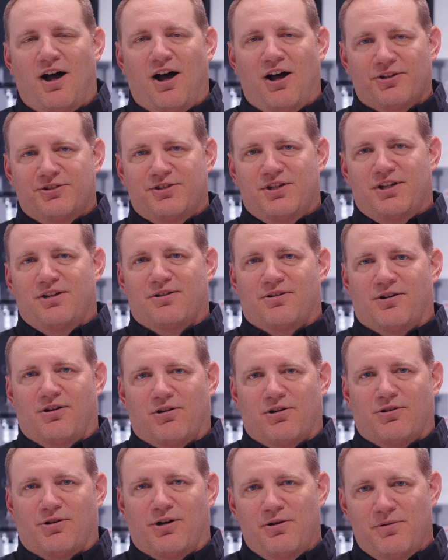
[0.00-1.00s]
All-tin or
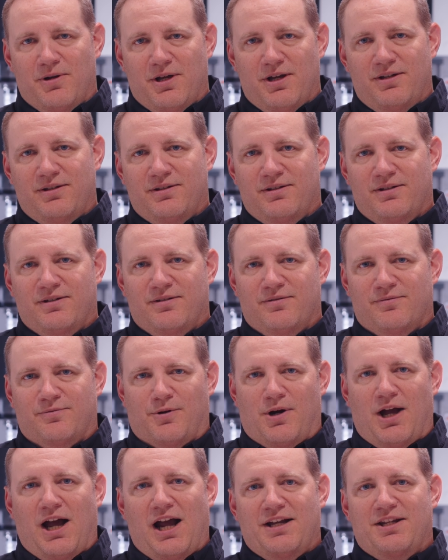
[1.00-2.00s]
All-Corona
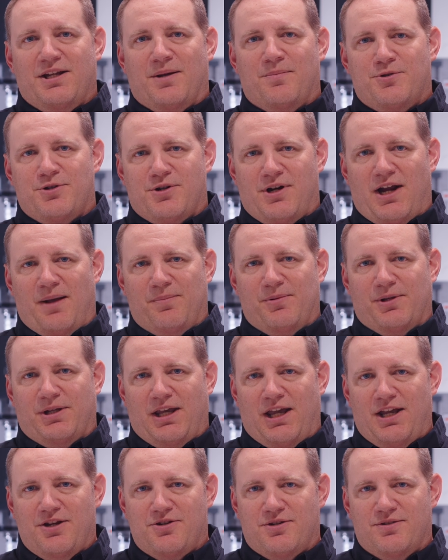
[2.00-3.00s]
for high temperature
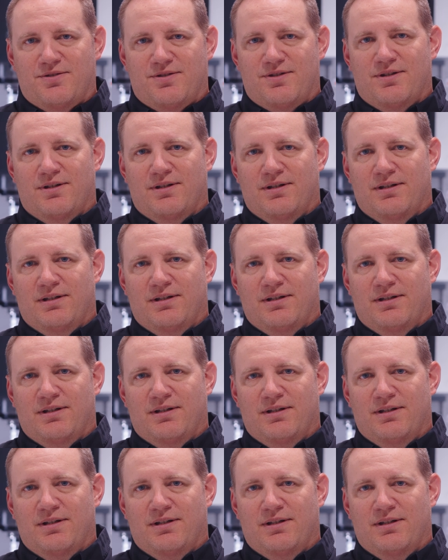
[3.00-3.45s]
applications,